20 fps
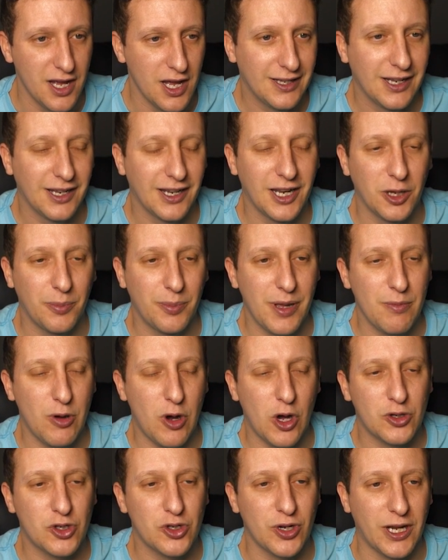A little bit
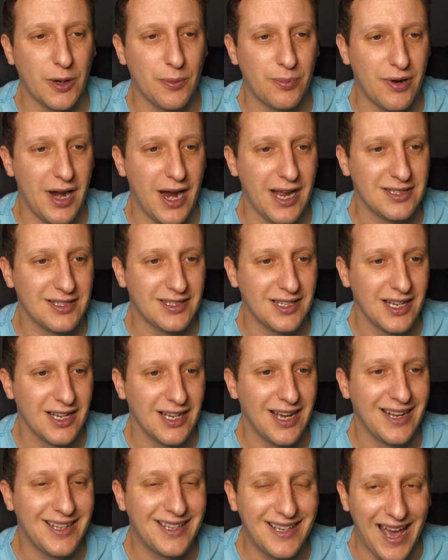more trigger press
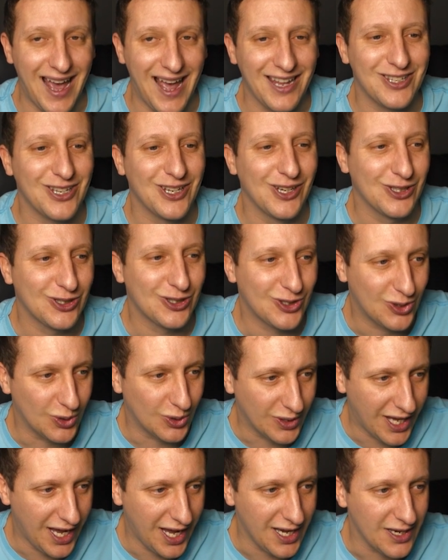and get
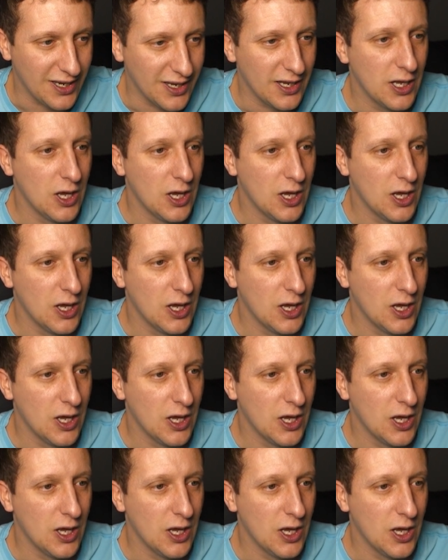stuck in.